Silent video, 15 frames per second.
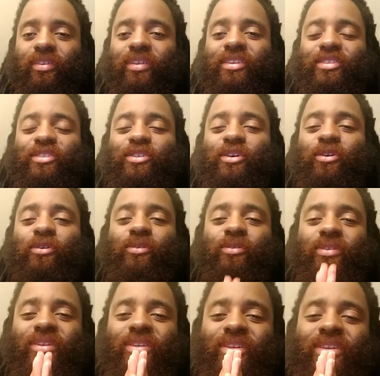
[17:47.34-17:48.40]
So
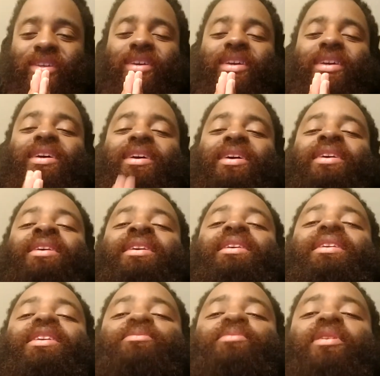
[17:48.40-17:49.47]

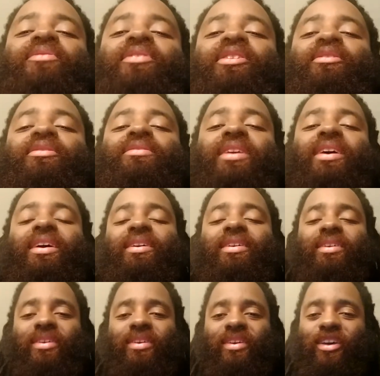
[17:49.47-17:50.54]
that's my video today
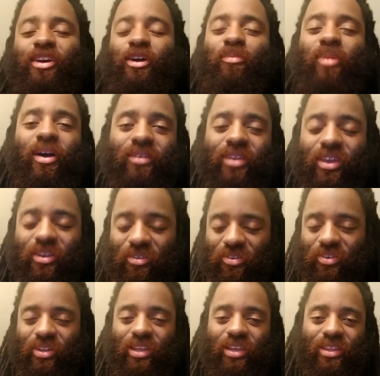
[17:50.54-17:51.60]
about energy.
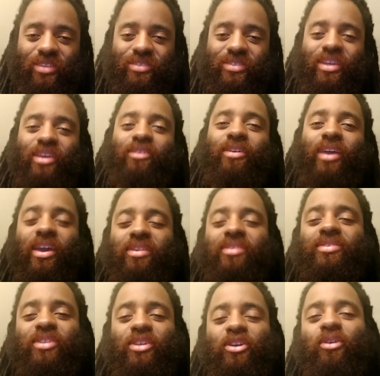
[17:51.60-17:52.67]
Like, let's get our
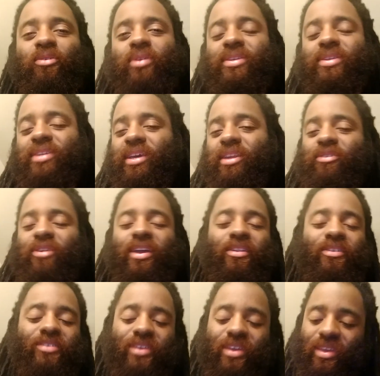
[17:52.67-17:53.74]
energy going. Let's get our
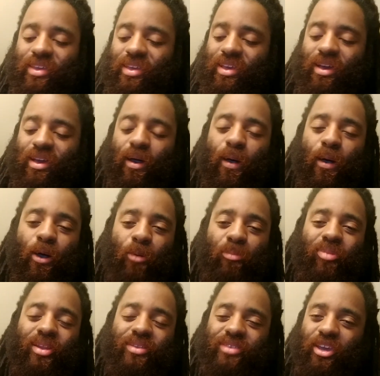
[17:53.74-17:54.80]
energy up.
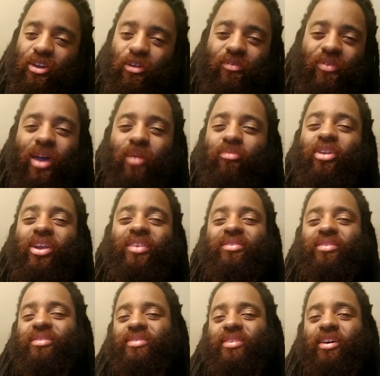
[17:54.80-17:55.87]
Let's get our
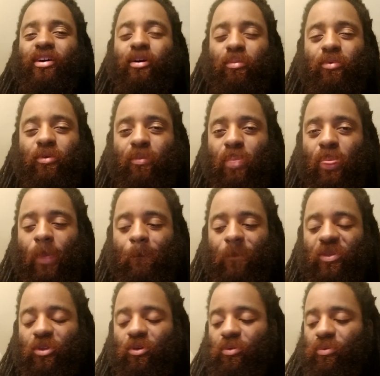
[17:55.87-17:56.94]
vibrations up.
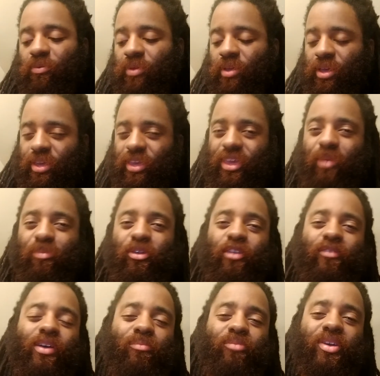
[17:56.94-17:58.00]
You know, keeping your
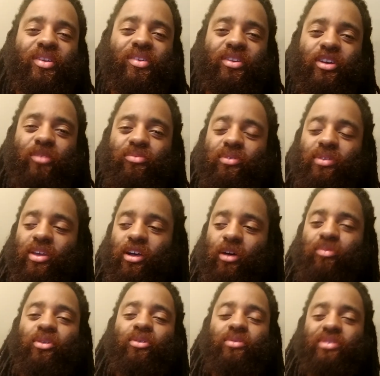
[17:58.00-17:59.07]
vibration up will
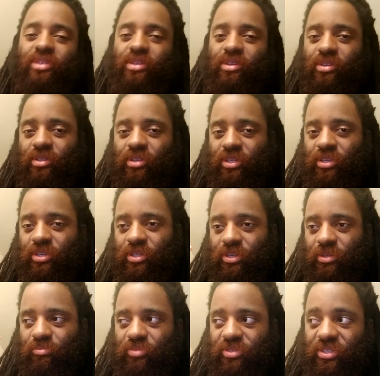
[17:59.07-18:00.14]
help you
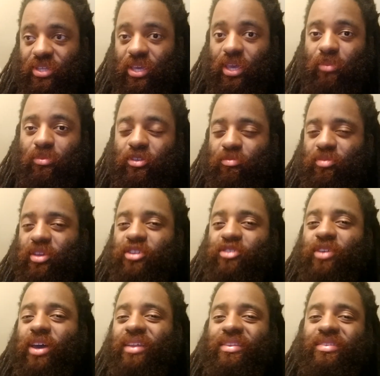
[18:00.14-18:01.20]
to be
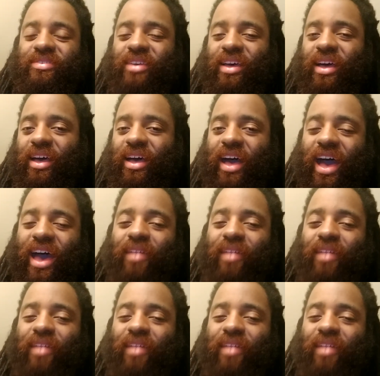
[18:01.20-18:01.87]
attracted to high